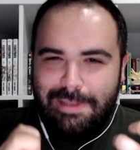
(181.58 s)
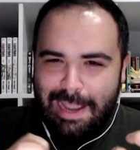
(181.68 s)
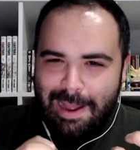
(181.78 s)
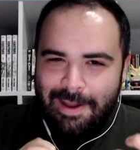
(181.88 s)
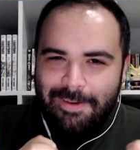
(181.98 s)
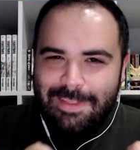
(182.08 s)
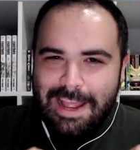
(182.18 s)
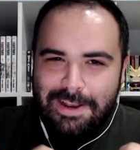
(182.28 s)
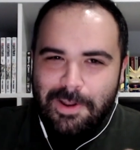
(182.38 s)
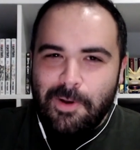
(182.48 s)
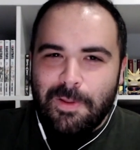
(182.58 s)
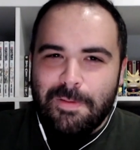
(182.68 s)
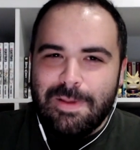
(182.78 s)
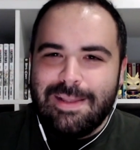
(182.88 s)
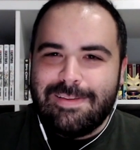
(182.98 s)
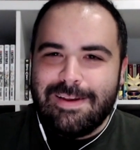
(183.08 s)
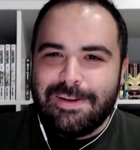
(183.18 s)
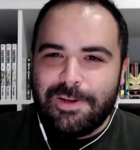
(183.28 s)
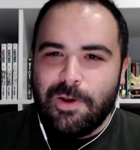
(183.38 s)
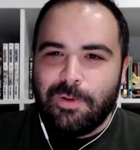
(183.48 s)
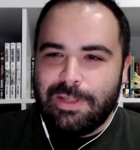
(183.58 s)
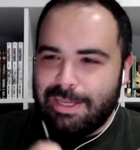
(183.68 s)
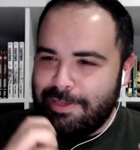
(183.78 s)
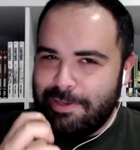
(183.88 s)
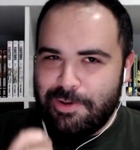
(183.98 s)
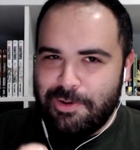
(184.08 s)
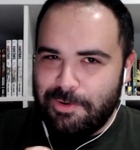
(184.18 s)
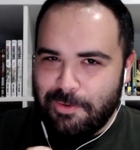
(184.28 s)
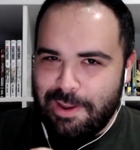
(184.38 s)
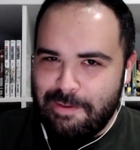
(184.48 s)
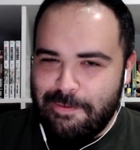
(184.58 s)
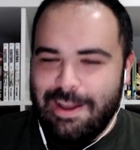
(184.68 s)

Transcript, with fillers: down that golem is gonna go like good grief.